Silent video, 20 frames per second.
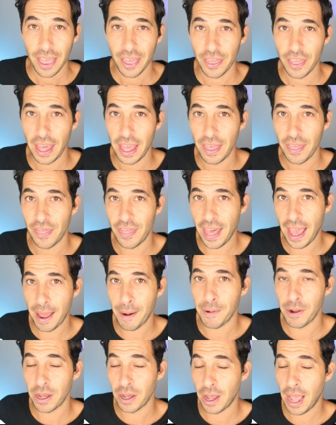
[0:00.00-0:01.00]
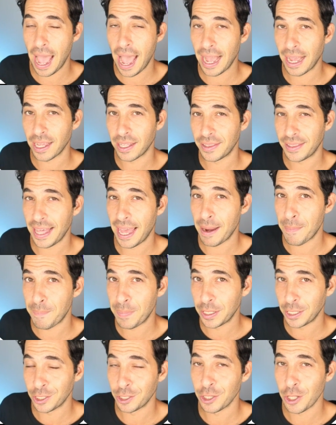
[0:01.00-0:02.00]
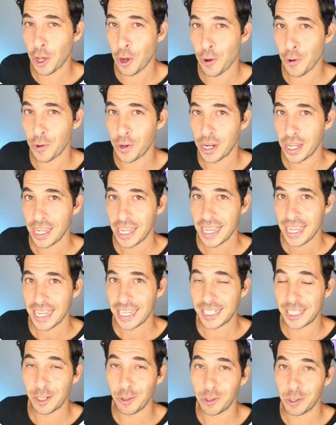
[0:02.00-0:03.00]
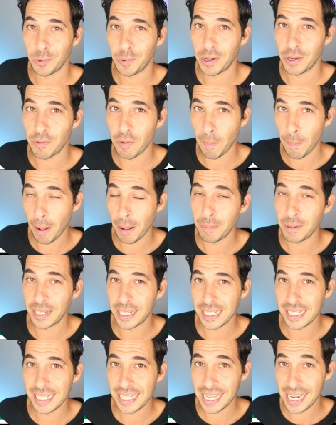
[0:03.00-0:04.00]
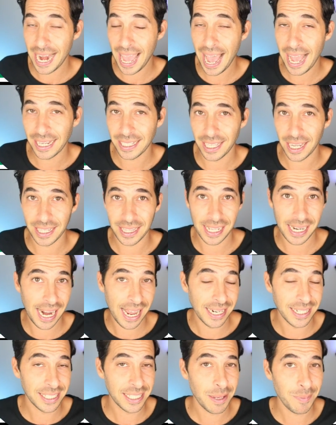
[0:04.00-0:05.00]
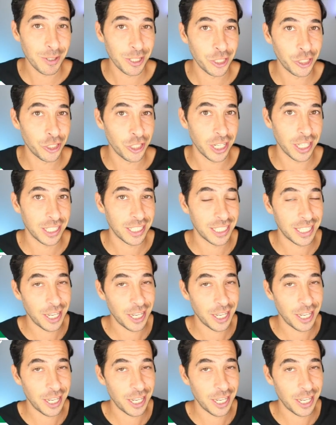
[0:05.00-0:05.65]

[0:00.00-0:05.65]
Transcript: that that uh, that bill alone is the only one Republicans didn't act on that had stimulus checks.